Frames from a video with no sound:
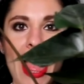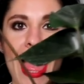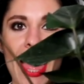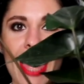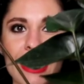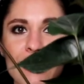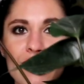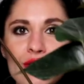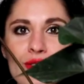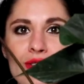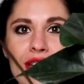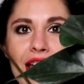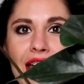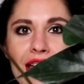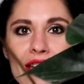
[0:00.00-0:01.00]
And
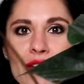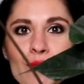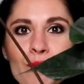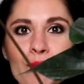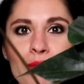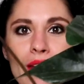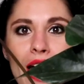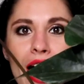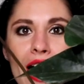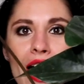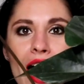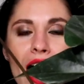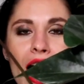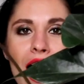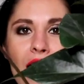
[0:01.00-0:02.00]
today I
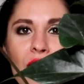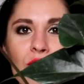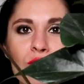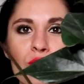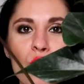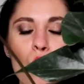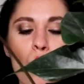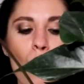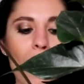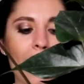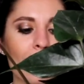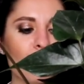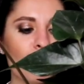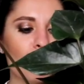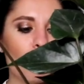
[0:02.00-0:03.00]
have
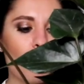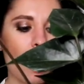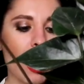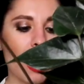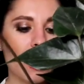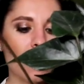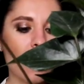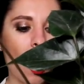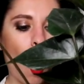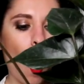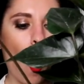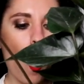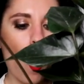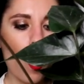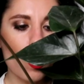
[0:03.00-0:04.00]
one of my
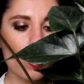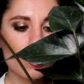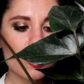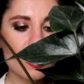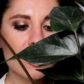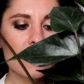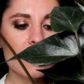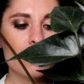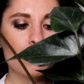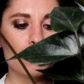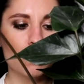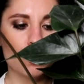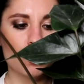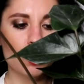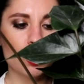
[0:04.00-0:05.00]
oldest
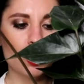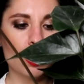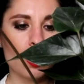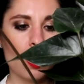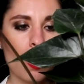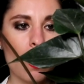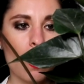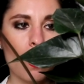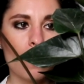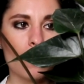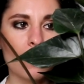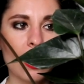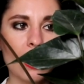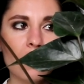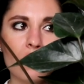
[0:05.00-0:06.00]
bush
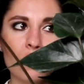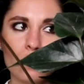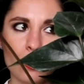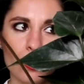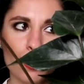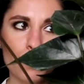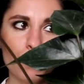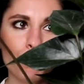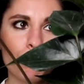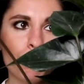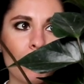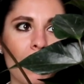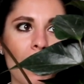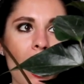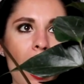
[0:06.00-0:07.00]
of Anthurium.
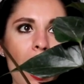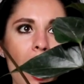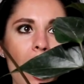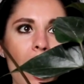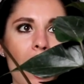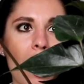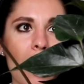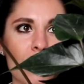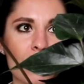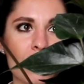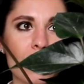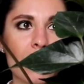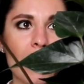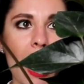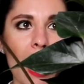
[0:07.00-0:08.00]

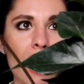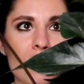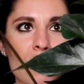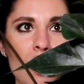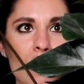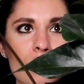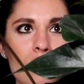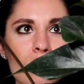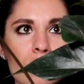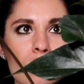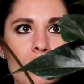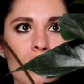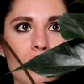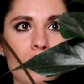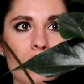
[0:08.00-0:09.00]
Actually, I don't
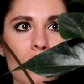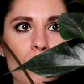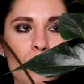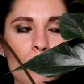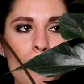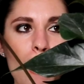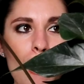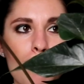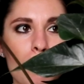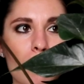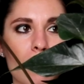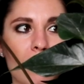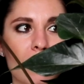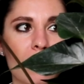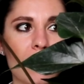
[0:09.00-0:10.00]

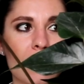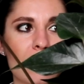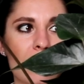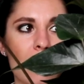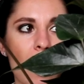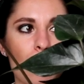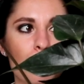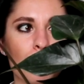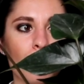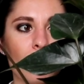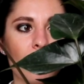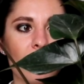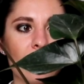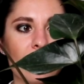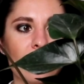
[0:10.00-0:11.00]
remember the type
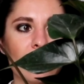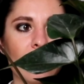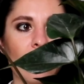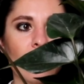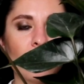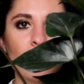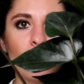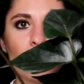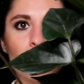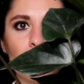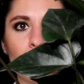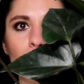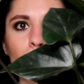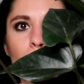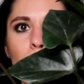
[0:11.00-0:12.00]
of this
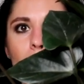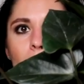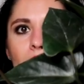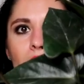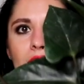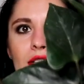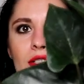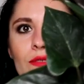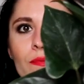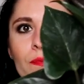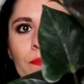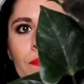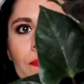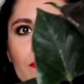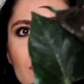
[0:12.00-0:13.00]
Anthurium, but
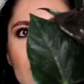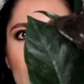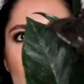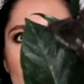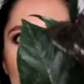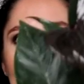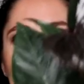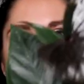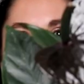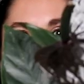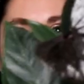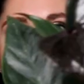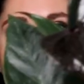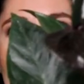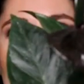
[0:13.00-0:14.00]
just look at
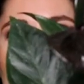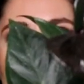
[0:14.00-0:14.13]
these